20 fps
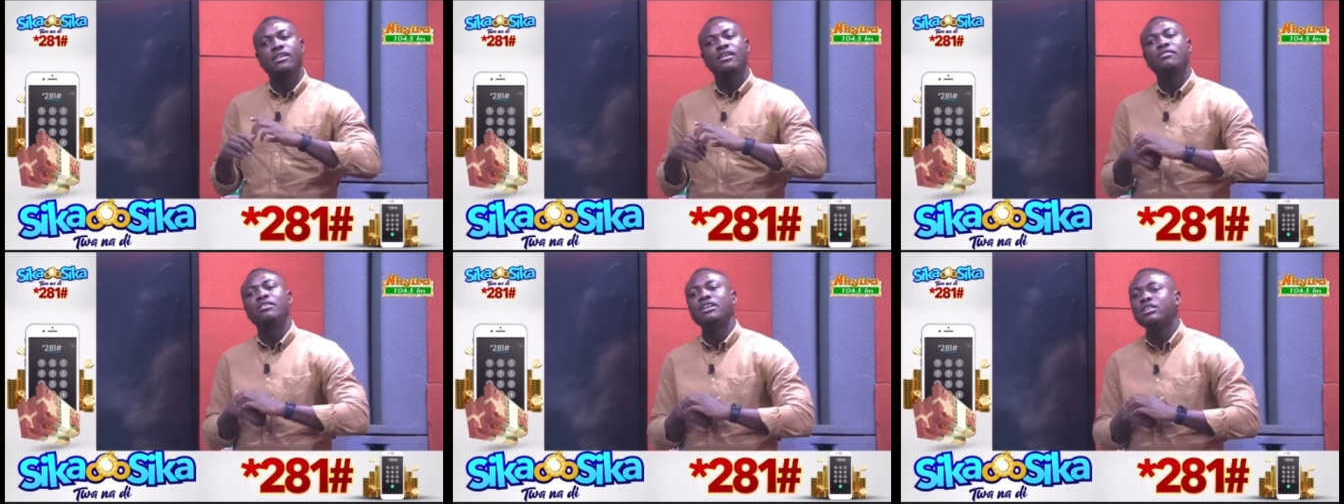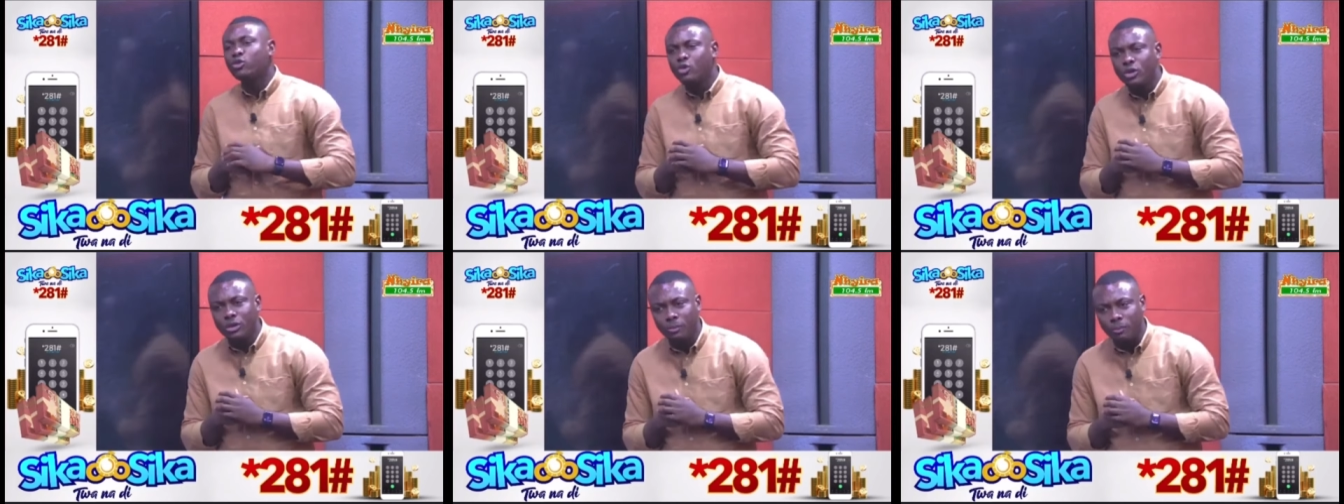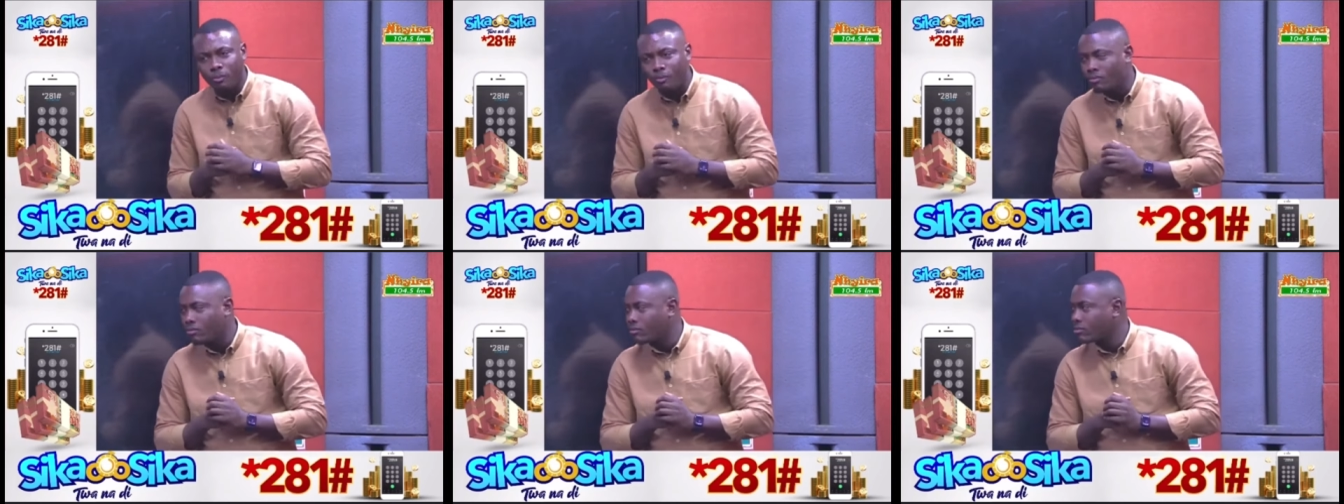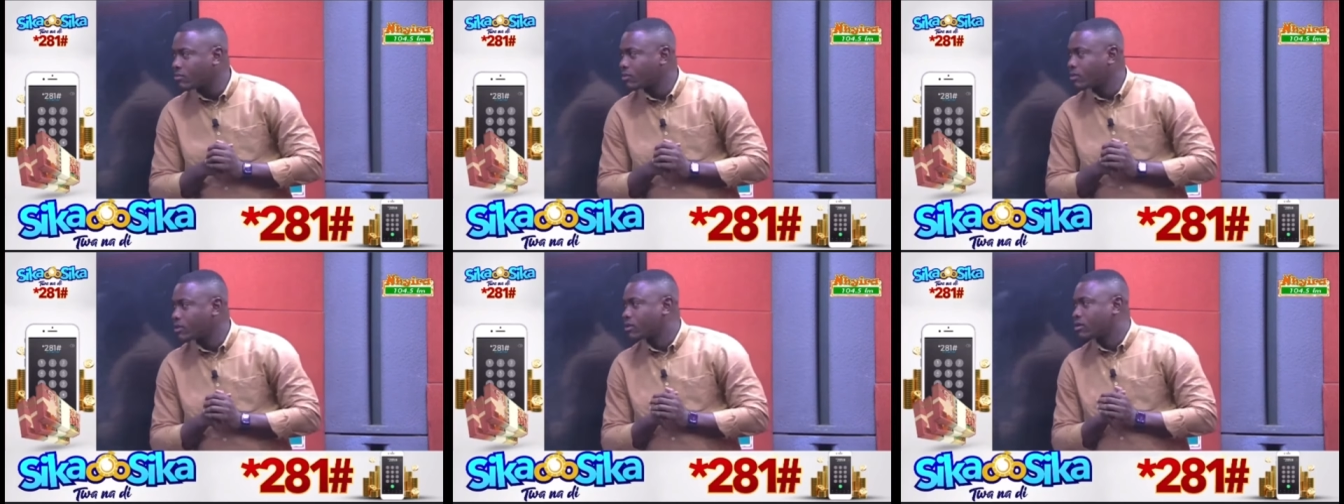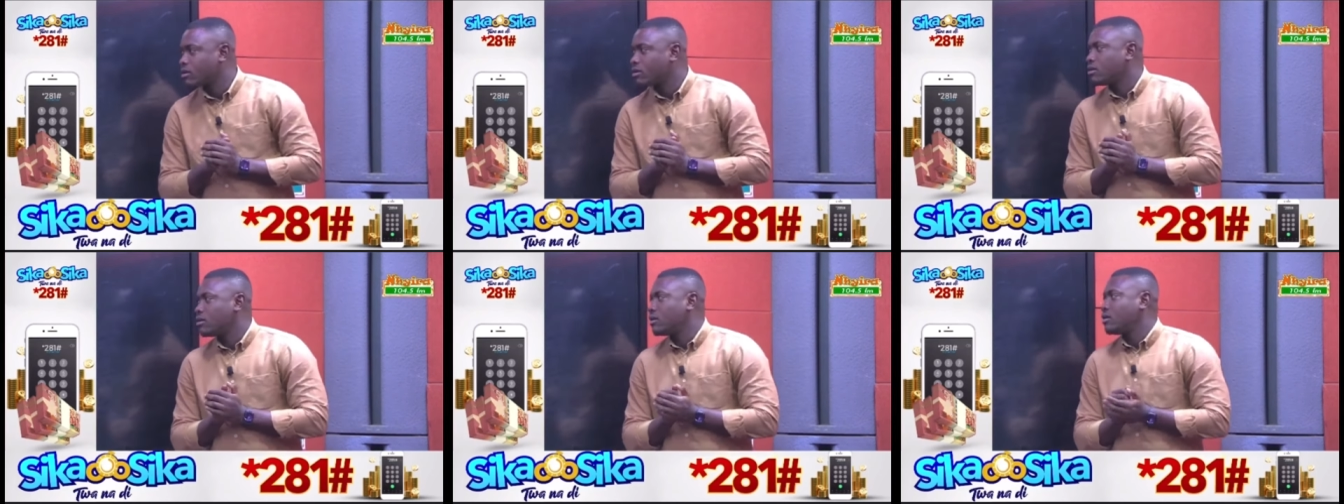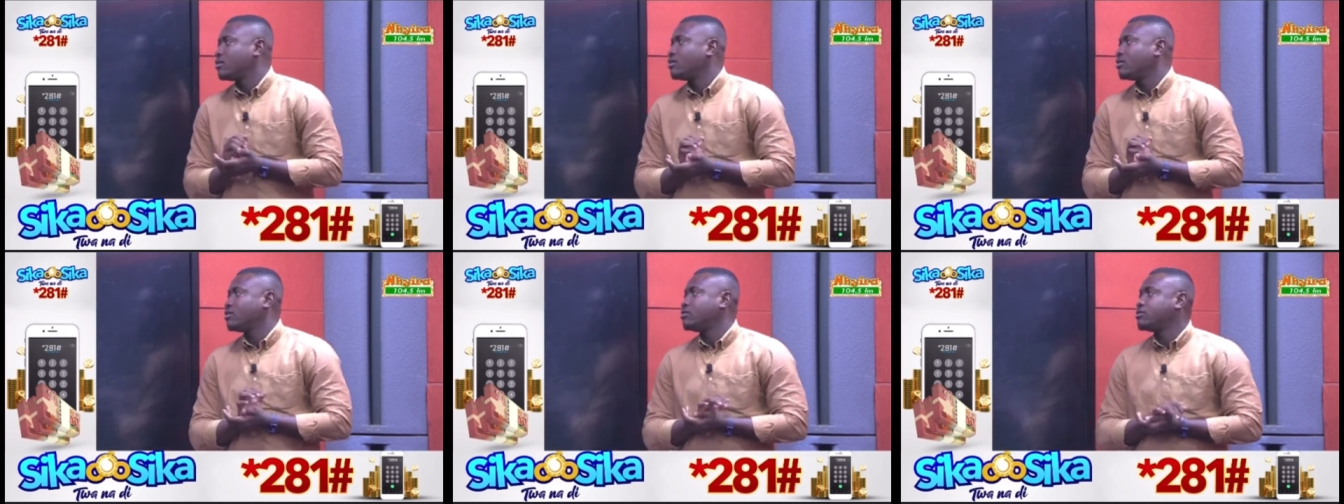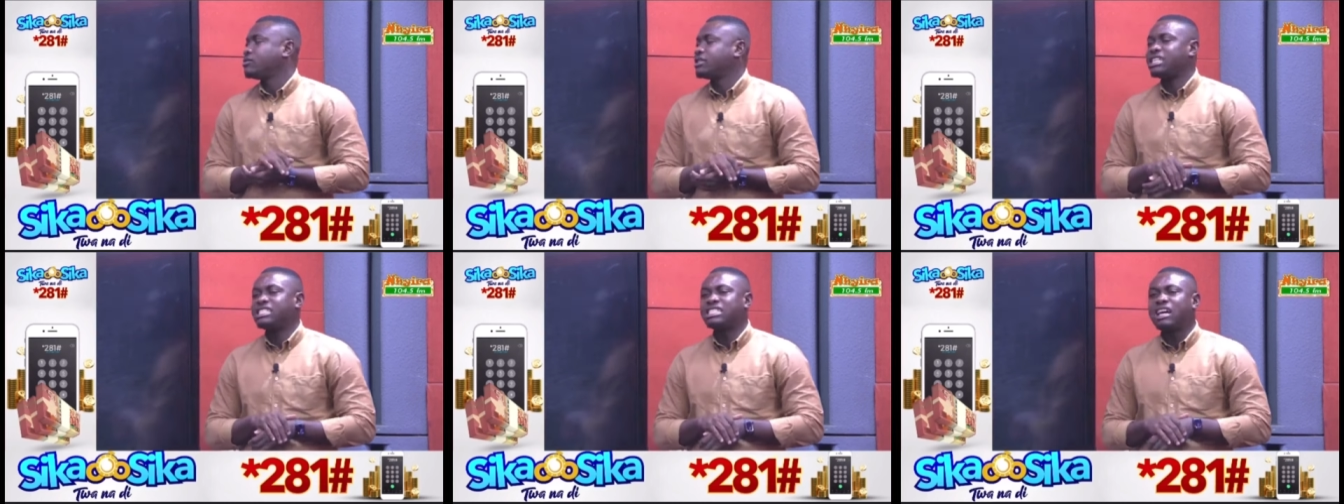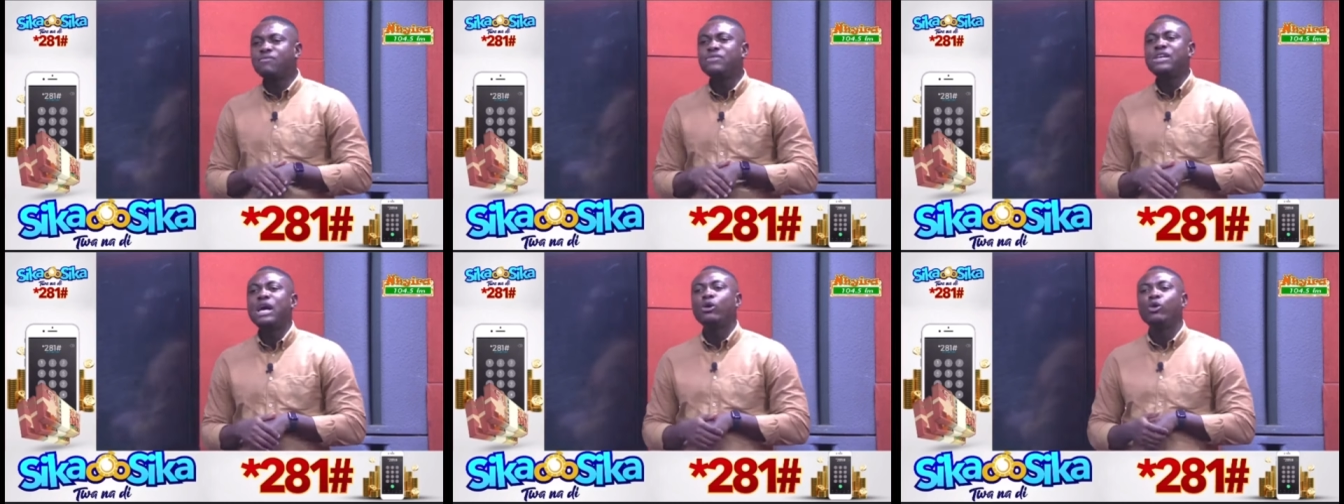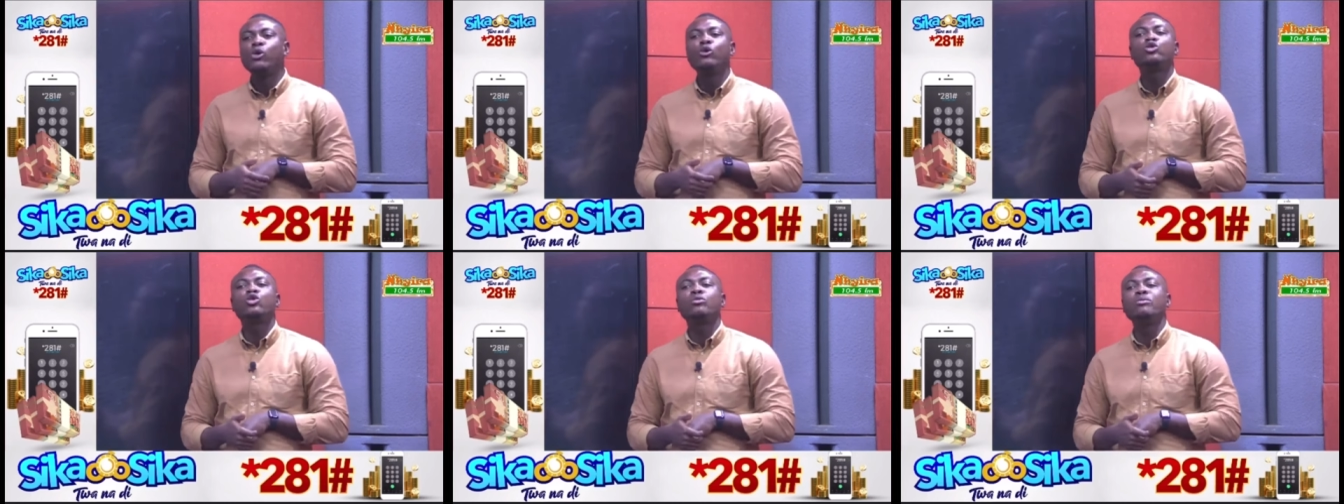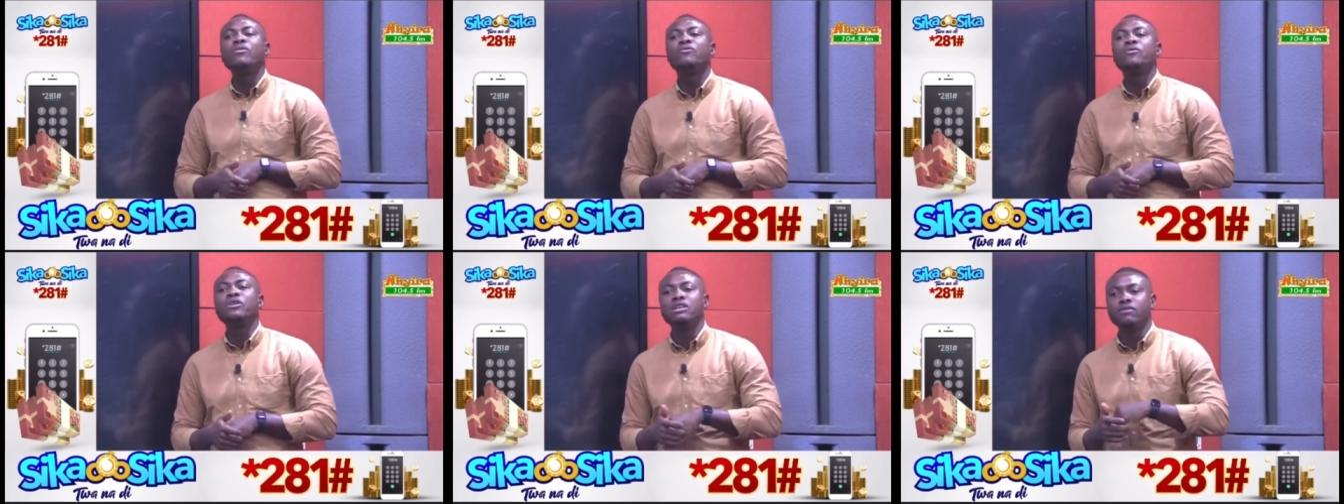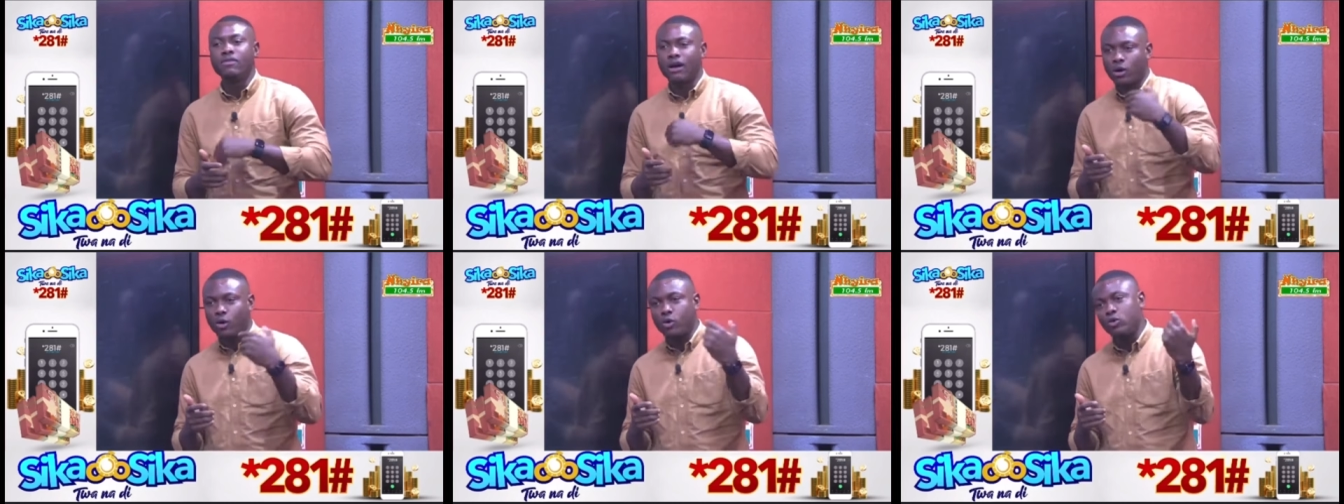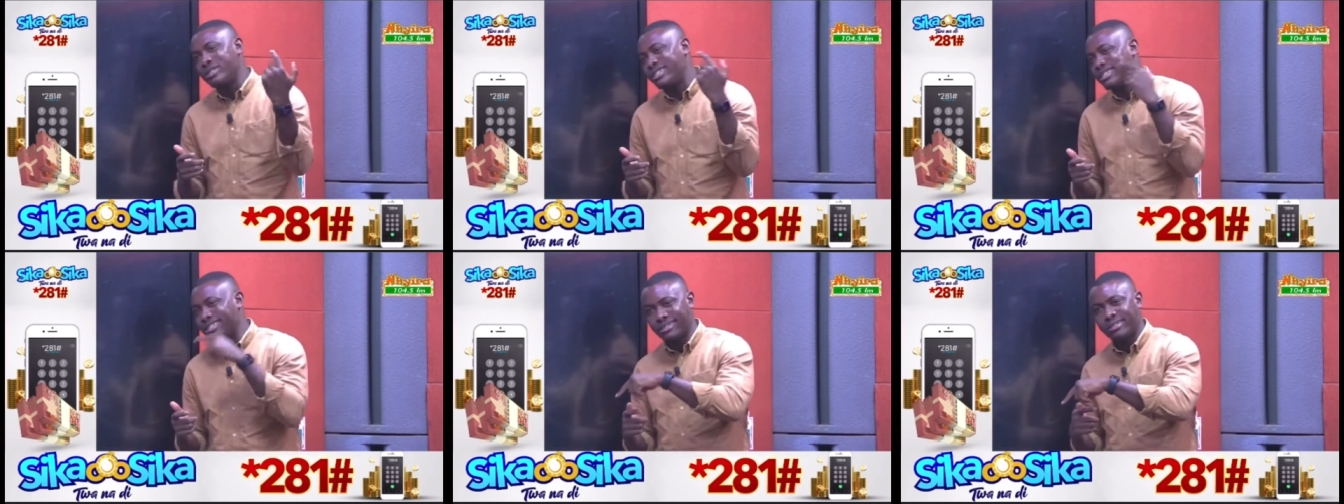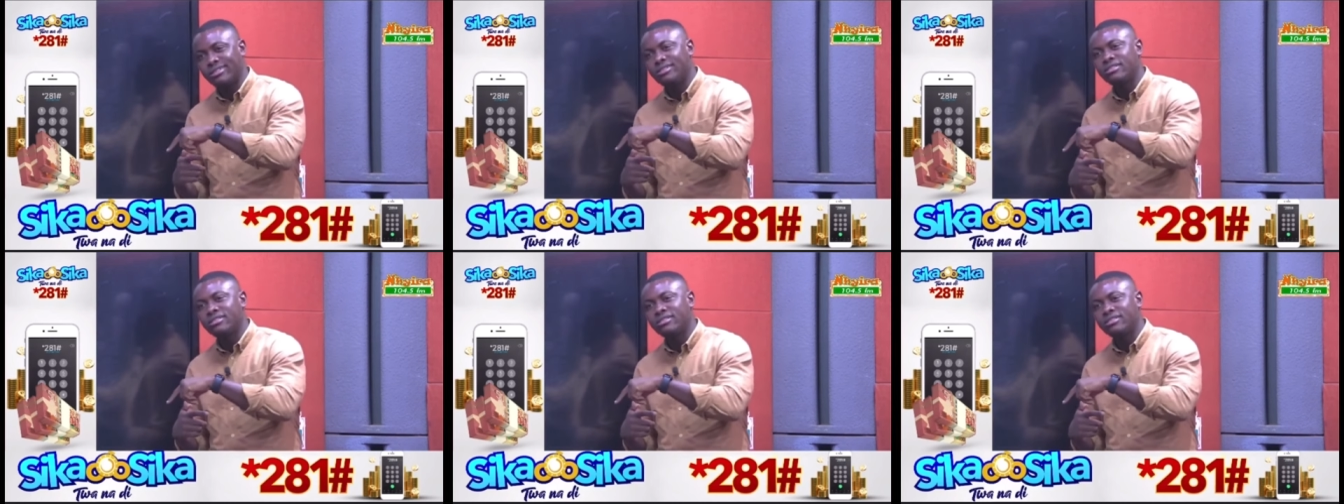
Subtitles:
Wait, Unim. Say Xavier Alonso will be free Leverkusen.